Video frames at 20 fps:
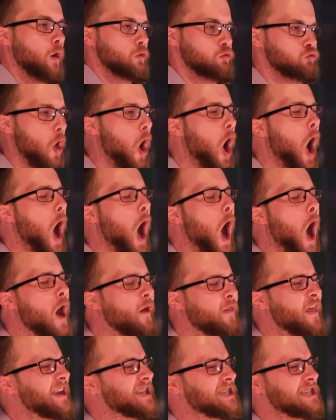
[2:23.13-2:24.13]

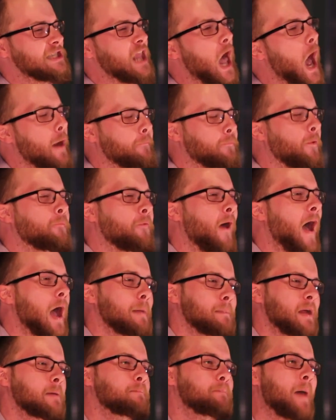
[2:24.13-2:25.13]
Roar this
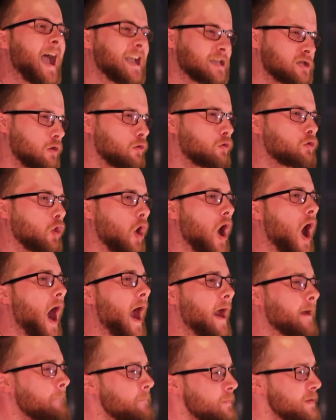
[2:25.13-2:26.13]
life-affirming battle
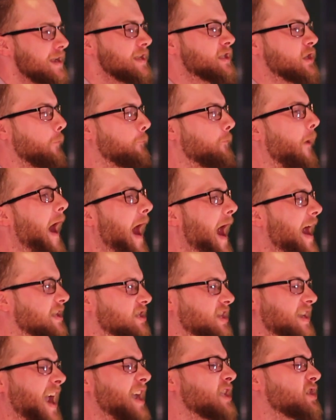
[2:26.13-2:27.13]
cry,
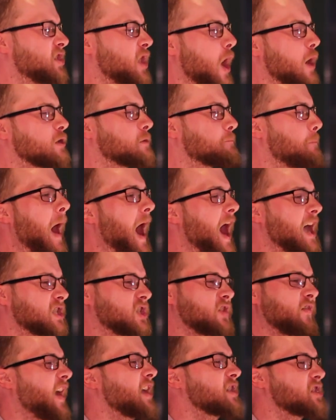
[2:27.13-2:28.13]
defiant against those
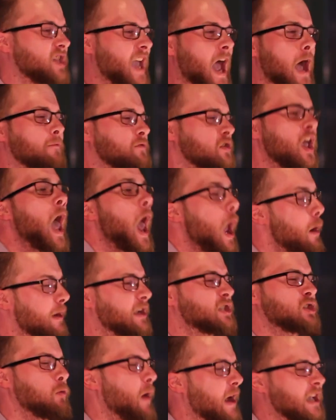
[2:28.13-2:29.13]
parts of ourselves
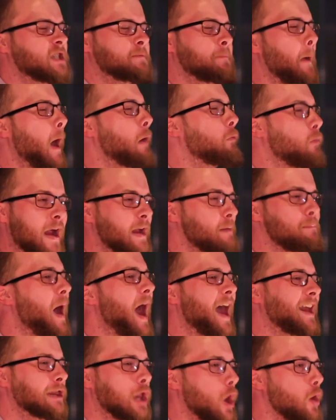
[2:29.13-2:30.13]
which whisper we
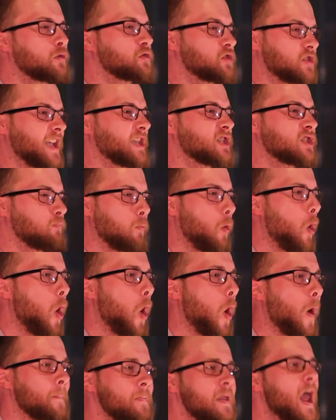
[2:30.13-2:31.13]
might lose this
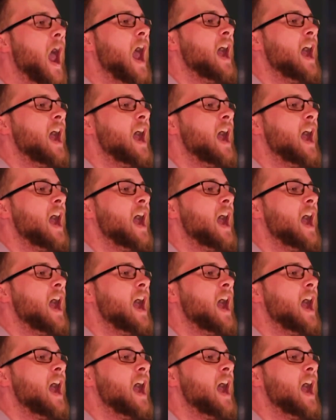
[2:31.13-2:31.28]
war.